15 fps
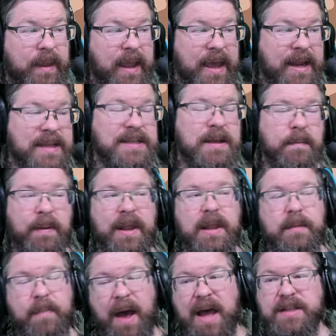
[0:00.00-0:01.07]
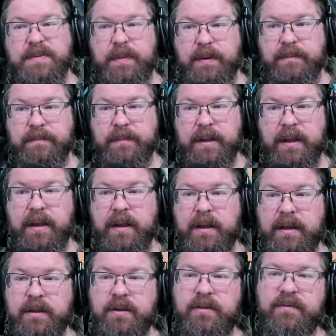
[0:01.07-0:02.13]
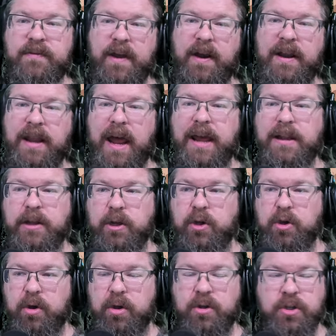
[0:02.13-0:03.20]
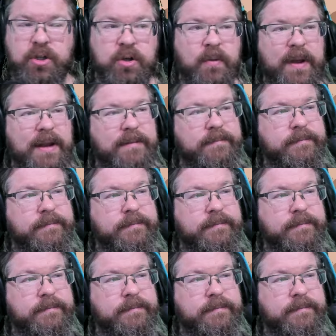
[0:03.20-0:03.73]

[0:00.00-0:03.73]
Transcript: it is completely possible. You very likely could do it,